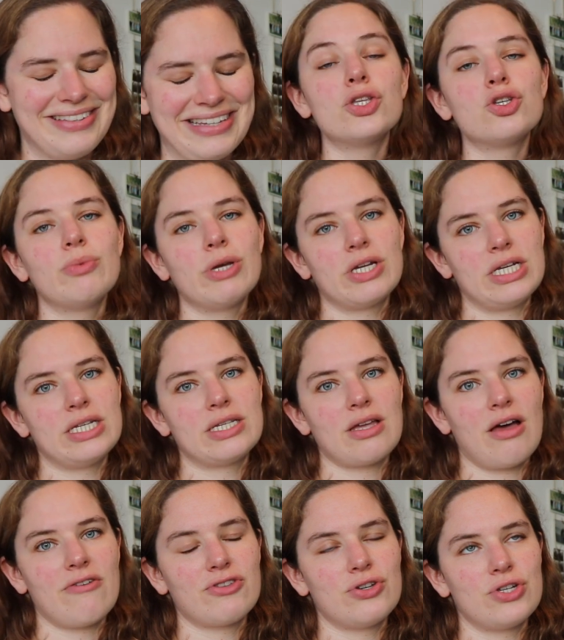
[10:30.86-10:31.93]
To be honest,
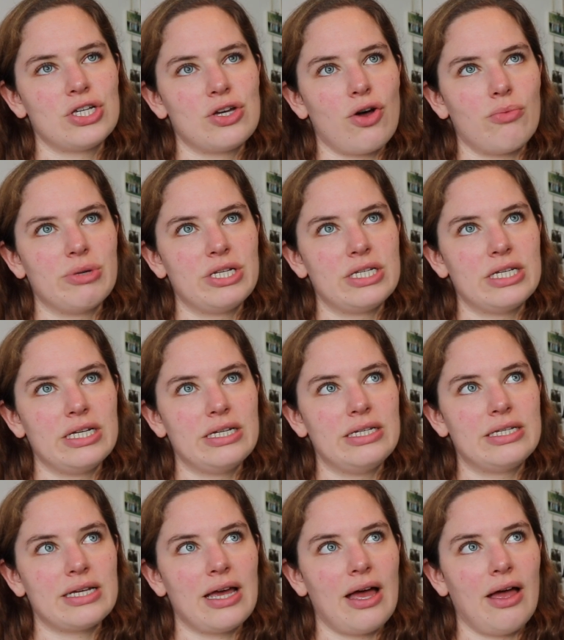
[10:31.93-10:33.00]
after she
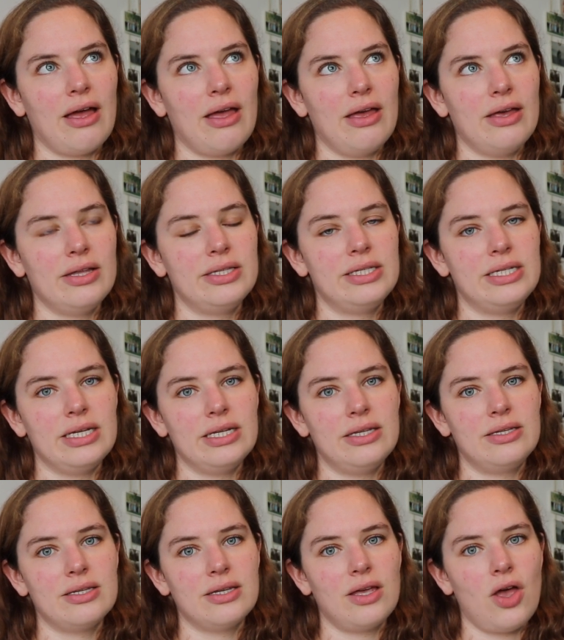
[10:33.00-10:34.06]
commented, I
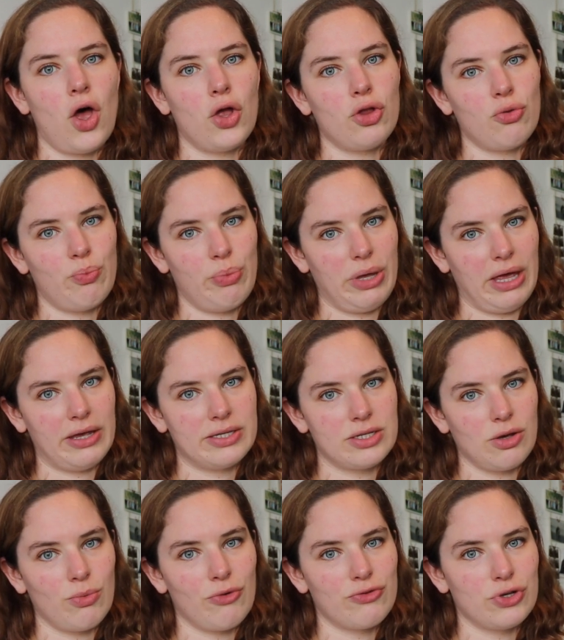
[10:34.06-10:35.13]
did unpick
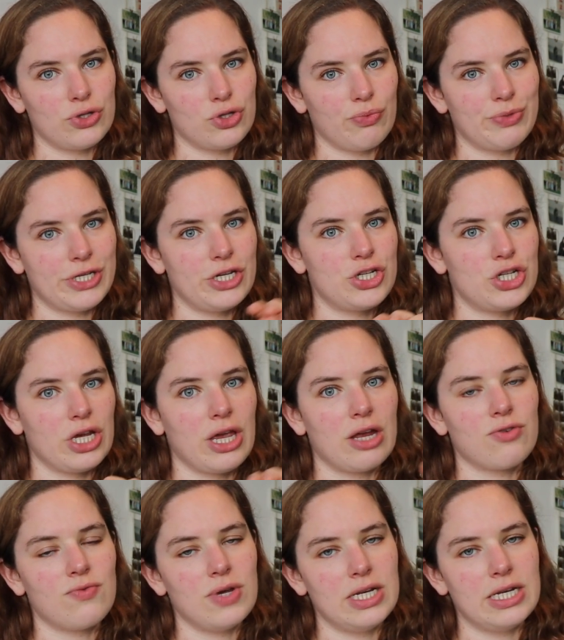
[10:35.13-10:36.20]
some of the top stitching
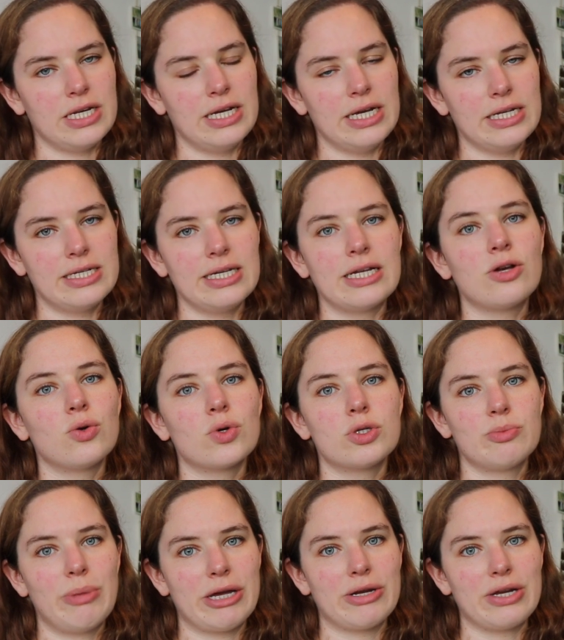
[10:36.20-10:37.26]
and redid it. It looks
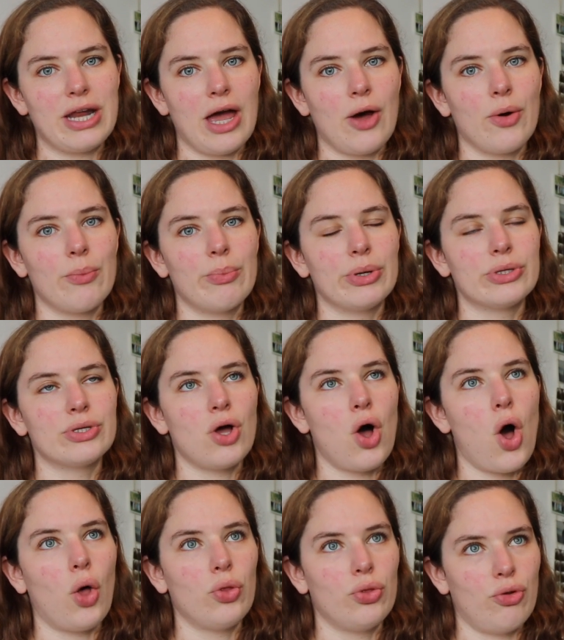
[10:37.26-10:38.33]
better now, but
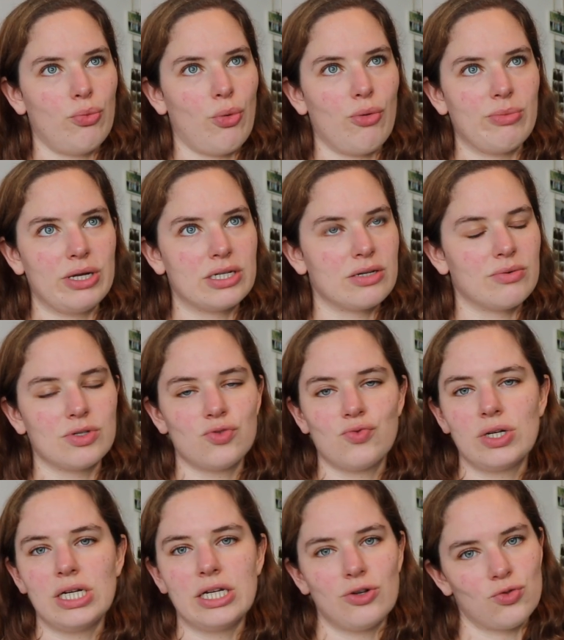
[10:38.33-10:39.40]
on the moment I was
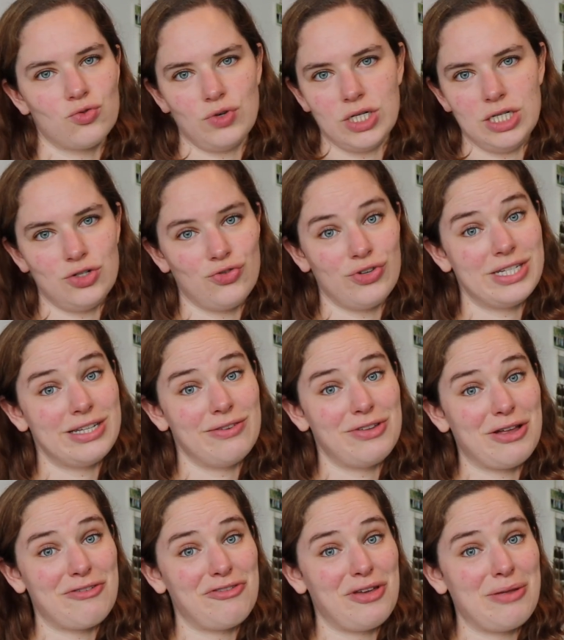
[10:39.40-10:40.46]
really not ready to receive
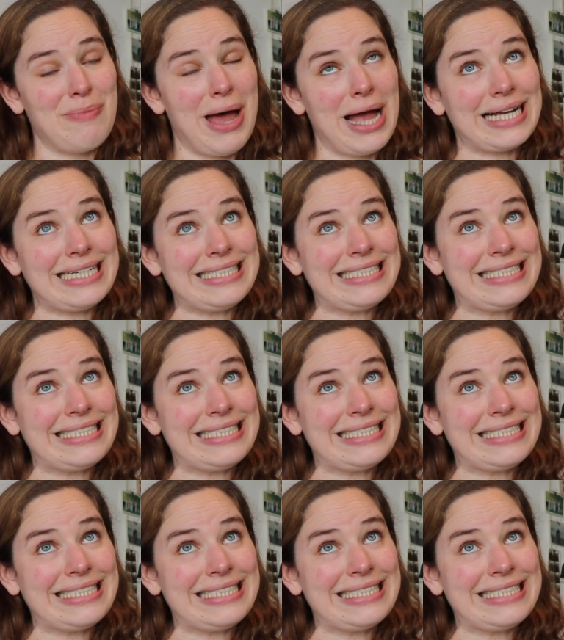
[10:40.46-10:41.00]
that feedback.